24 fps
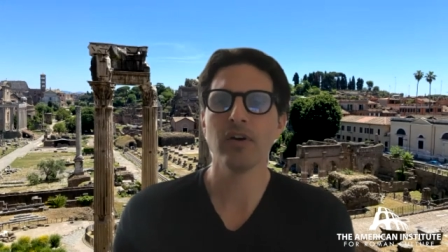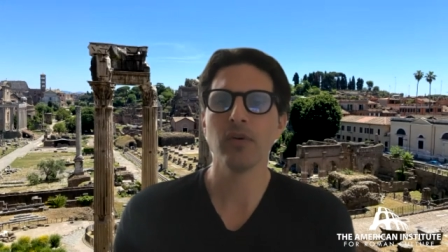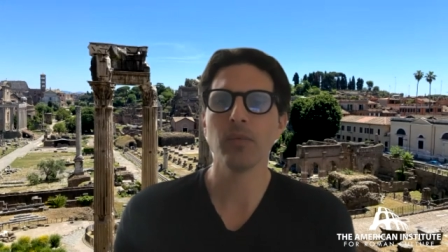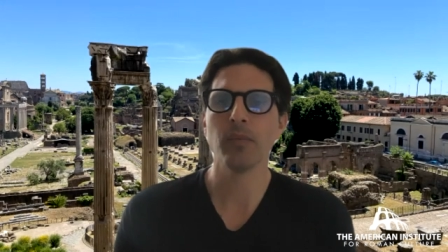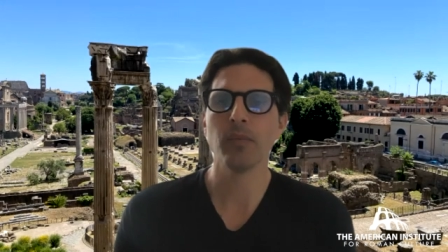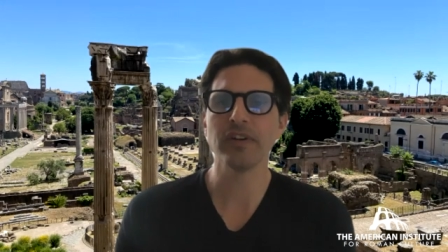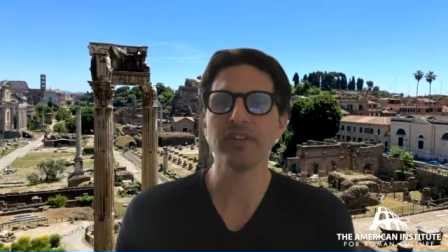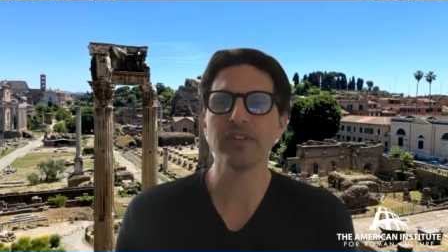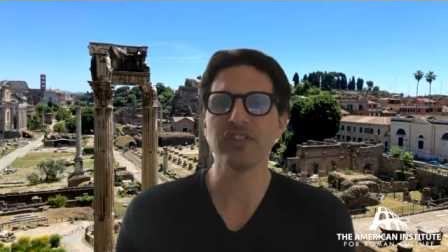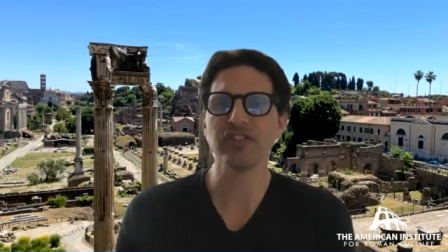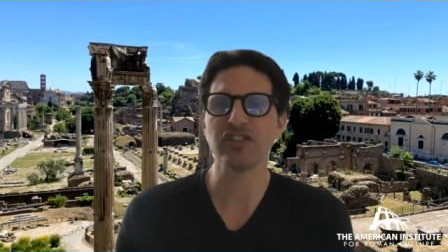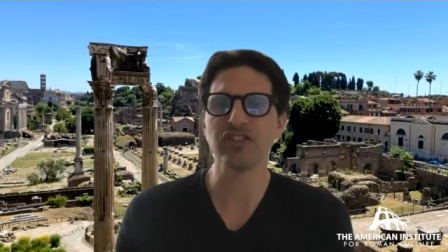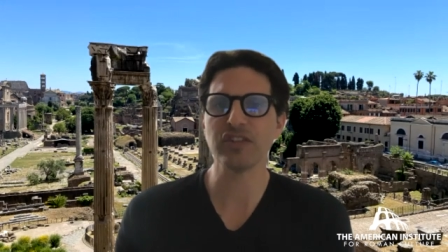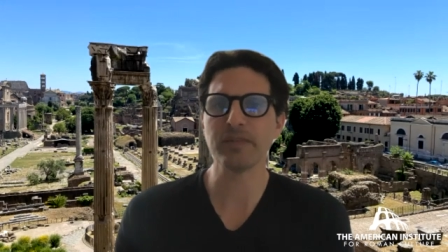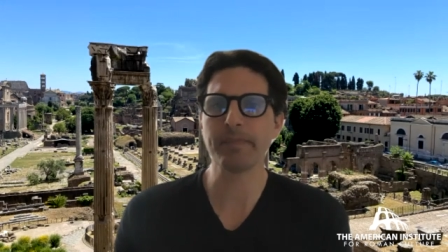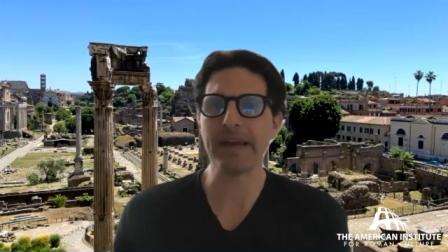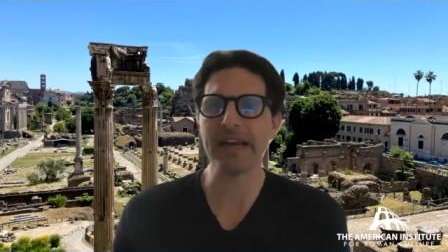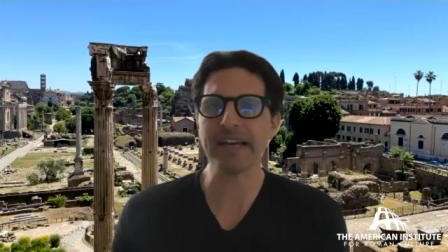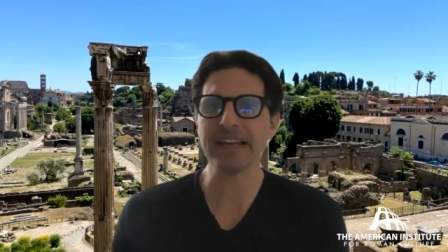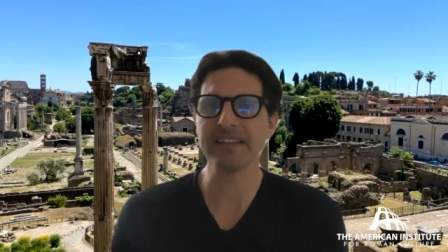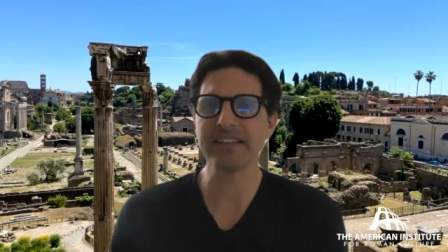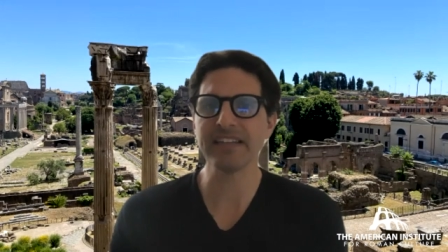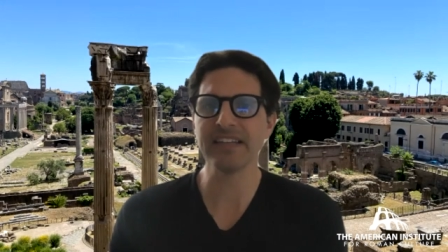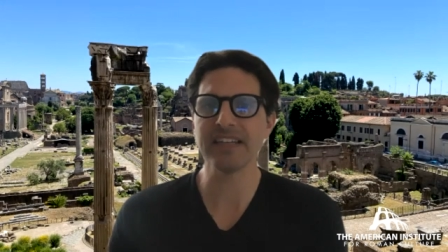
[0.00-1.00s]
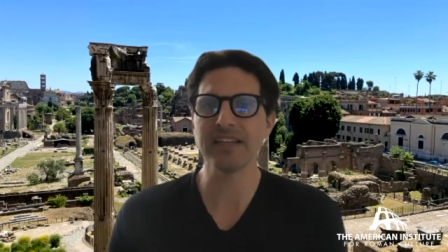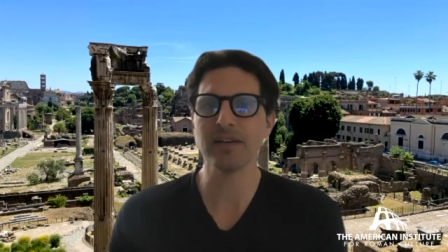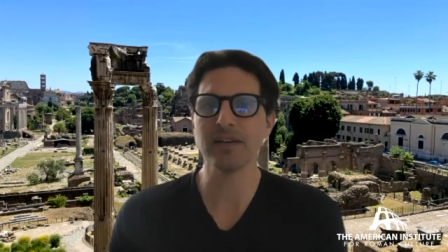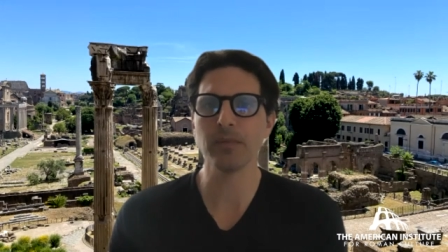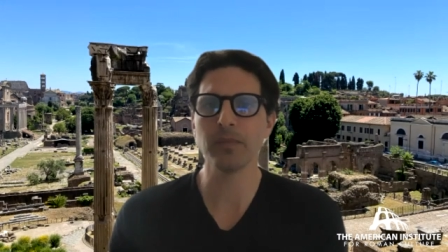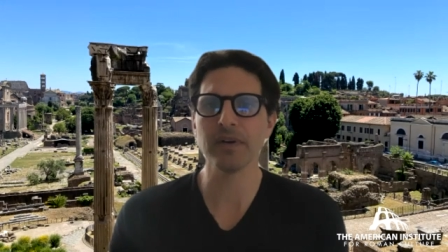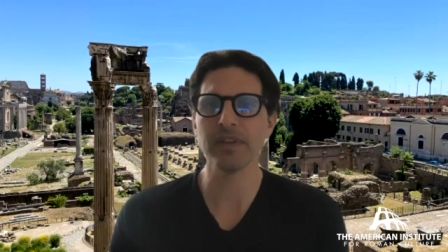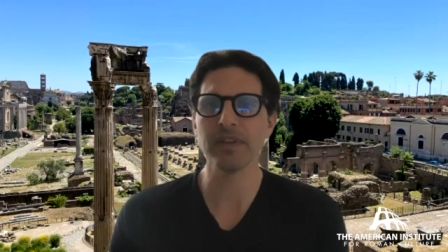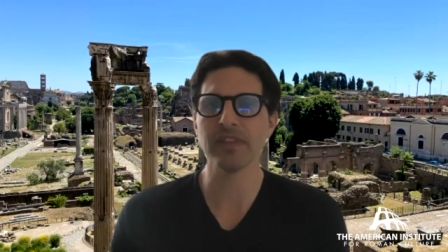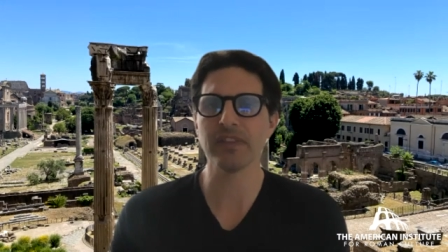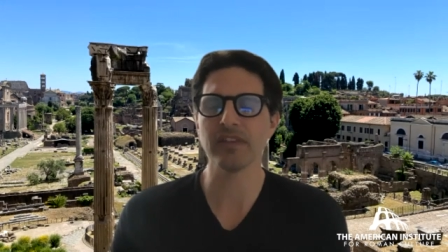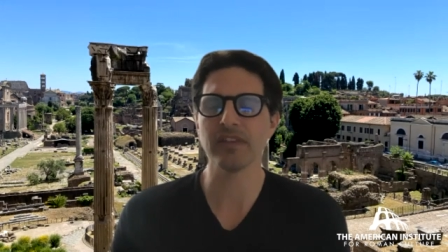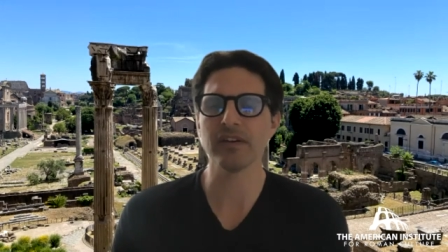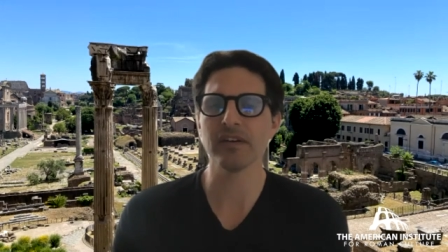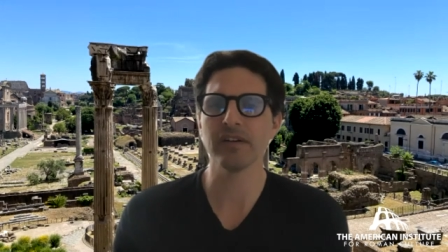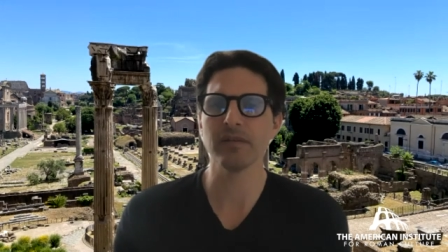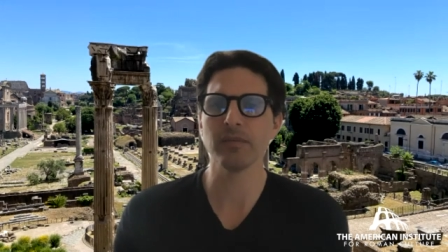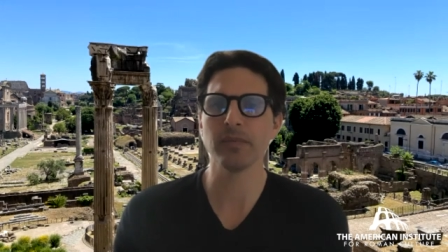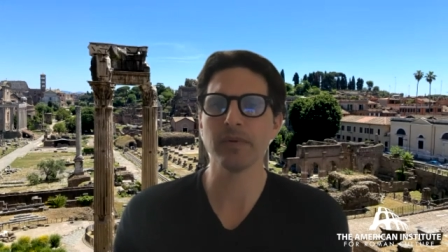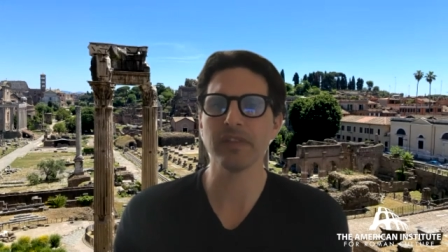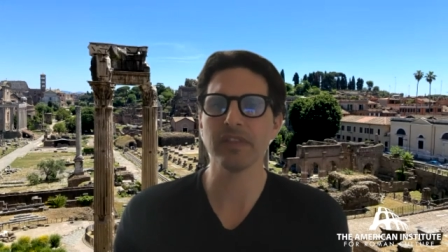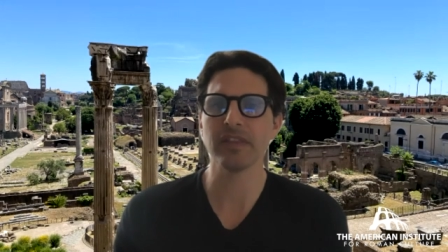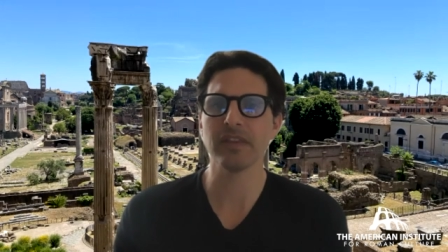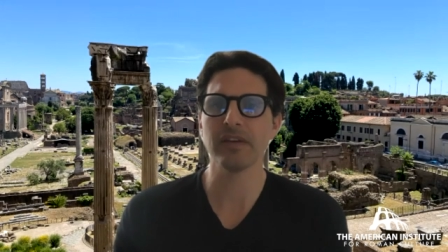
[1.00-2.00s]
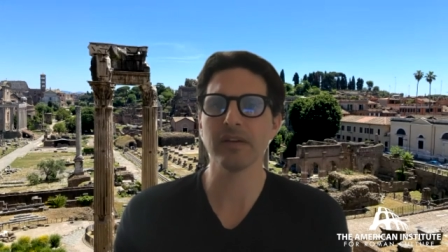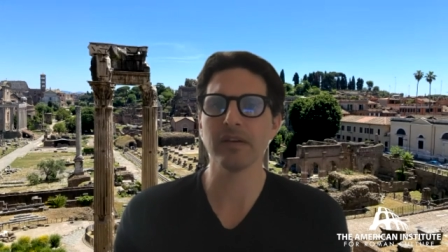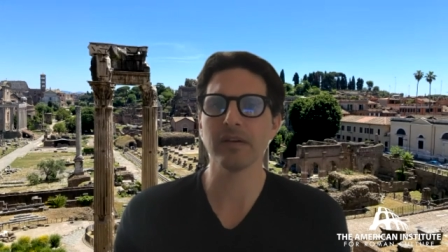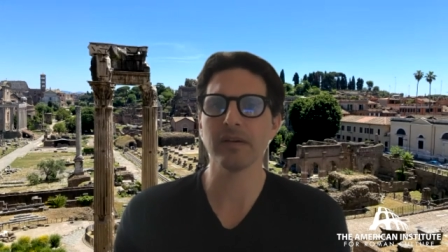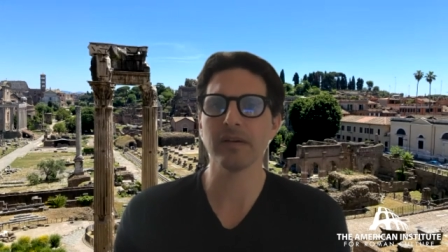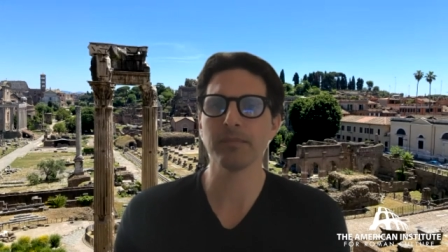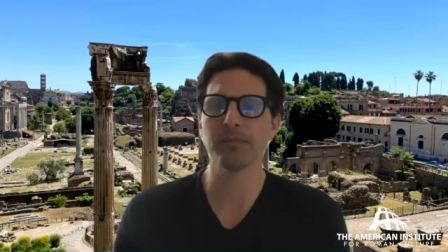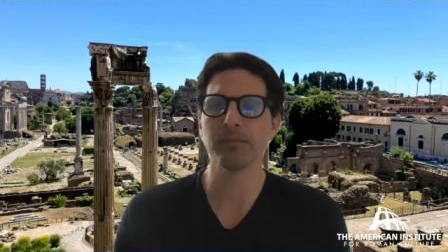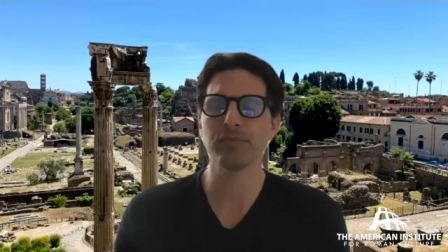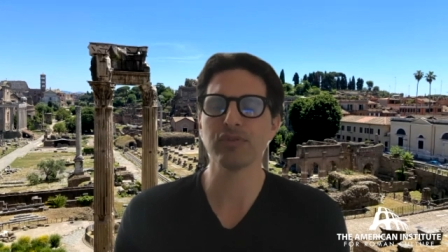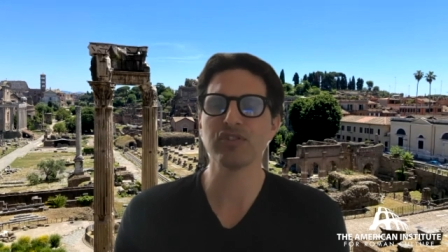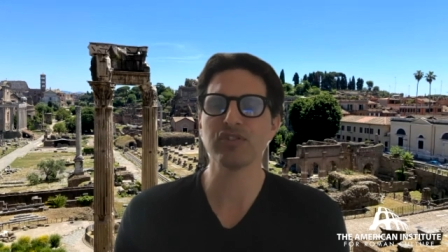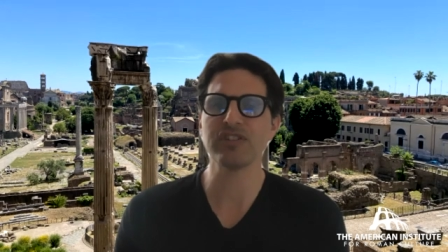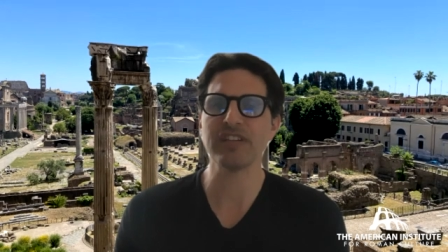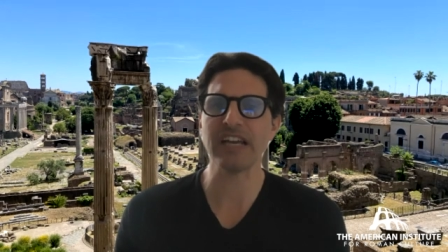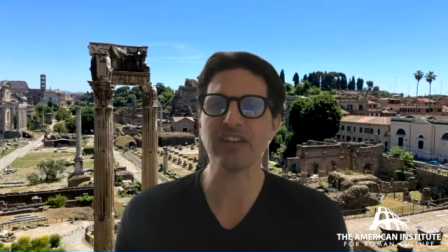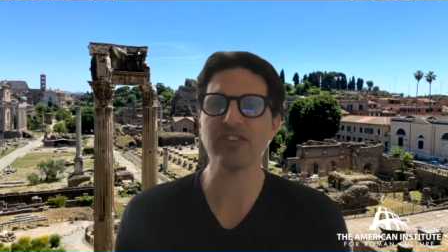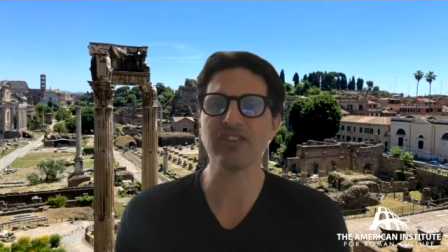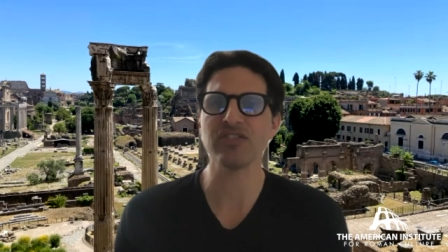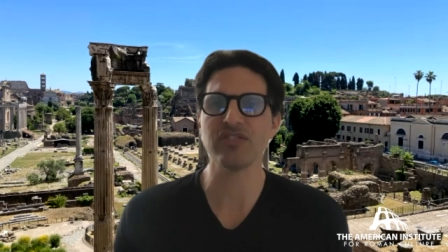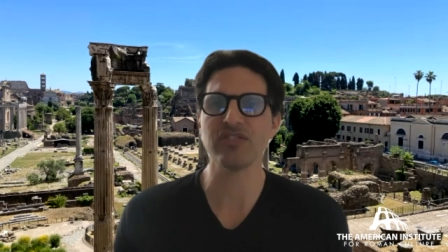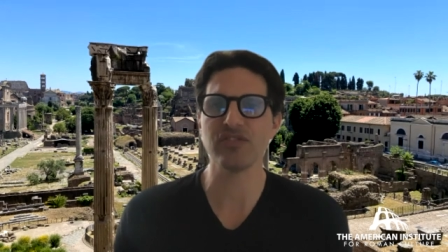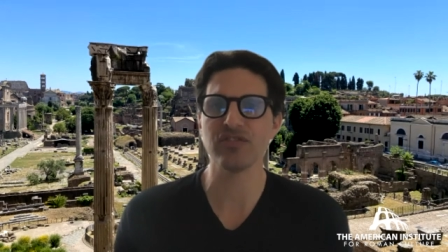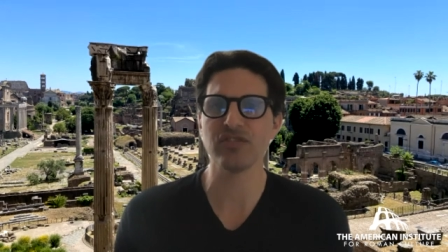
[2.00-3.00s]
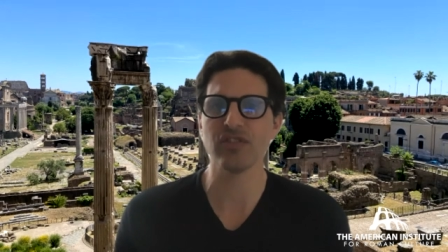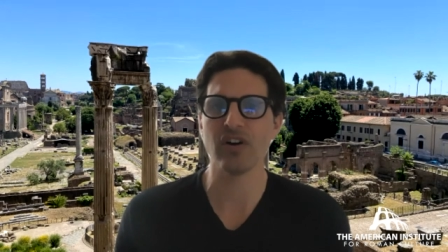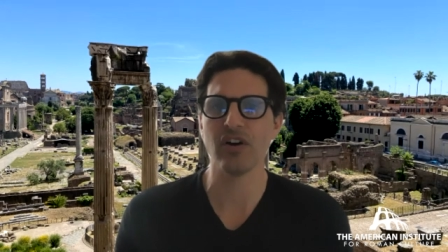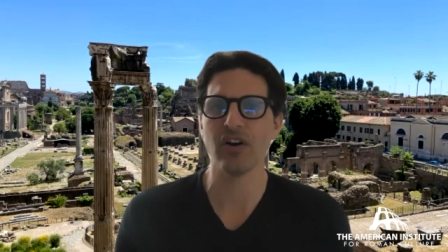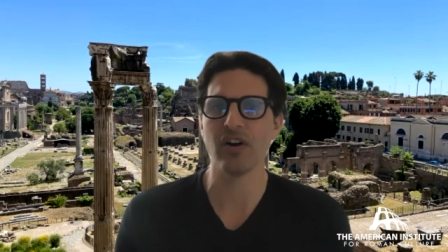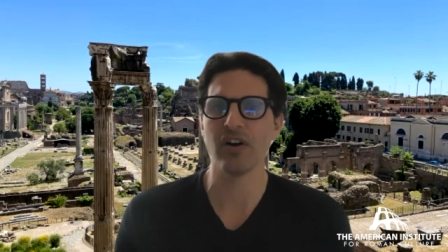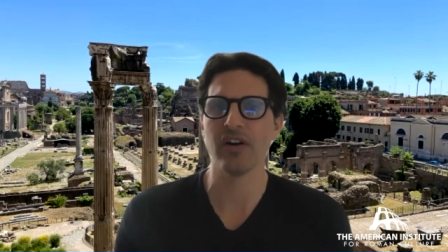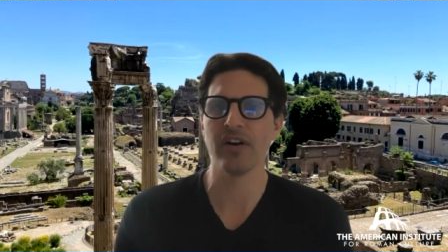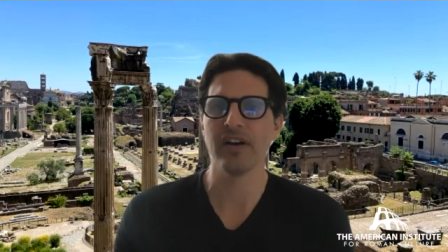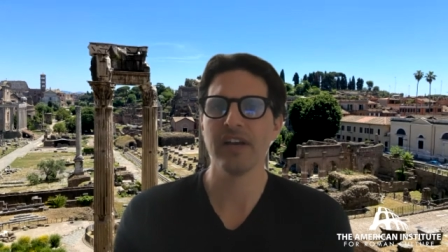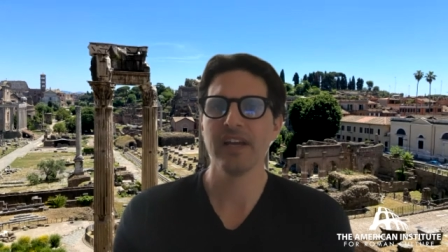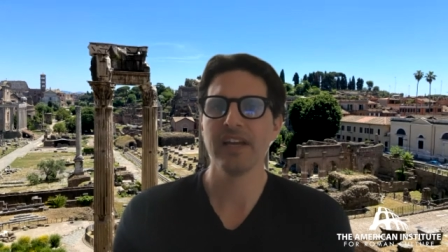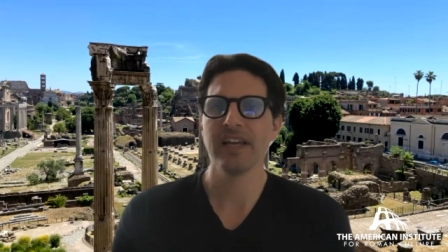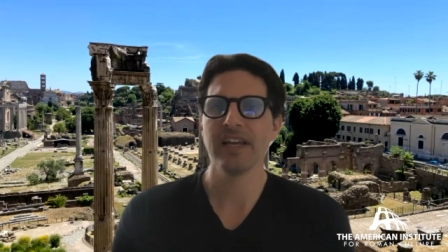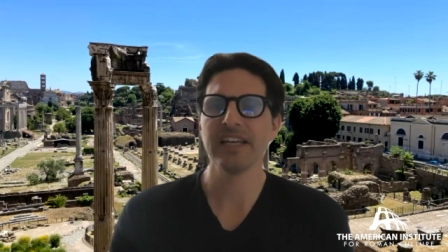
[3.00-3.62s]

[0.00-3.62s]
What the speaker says: what's expected and what the protections are